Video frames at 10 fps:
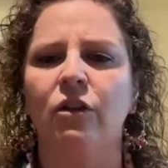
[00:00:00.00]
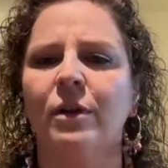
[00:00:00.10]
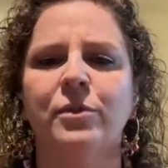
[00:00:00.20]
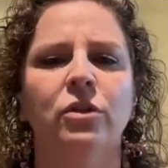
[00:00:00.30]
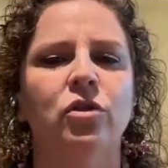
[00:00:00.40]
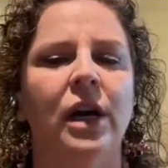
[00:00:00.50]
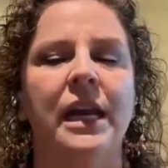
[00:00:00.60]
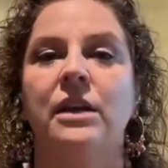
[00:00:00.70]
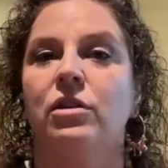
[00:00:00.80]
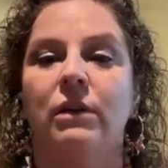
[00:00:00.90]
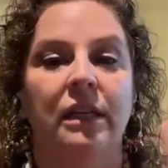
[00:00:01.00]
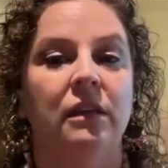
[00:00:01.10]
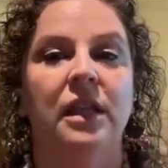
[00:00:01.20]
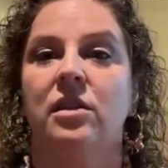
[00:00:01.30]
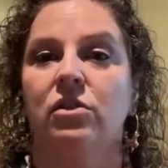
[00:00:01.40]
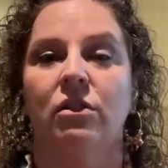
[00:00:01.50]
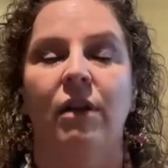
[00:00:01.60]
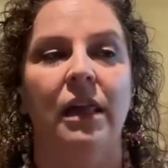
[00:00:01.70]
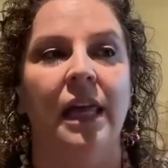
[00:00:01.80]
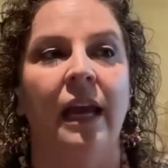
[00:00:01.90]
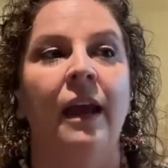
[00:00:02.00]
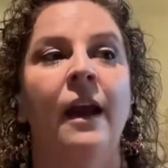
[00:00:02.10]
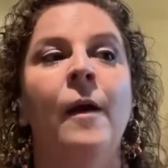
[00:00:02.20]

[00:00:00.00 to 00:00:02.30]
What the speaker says: right, like a crypto training. So like this is a great thing.